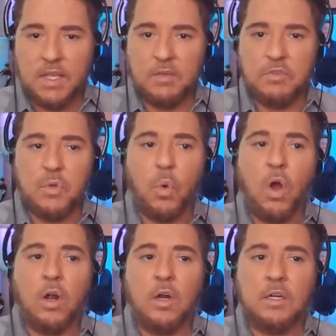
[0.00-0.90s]
If you
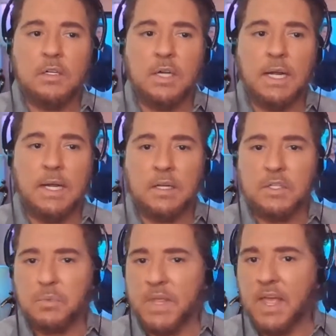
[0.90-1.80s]
are,
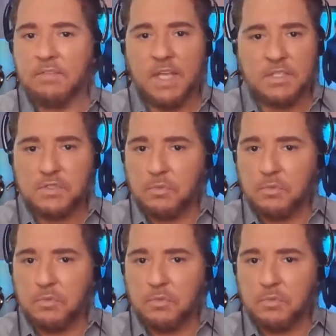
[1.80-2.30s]
because uh, we have guests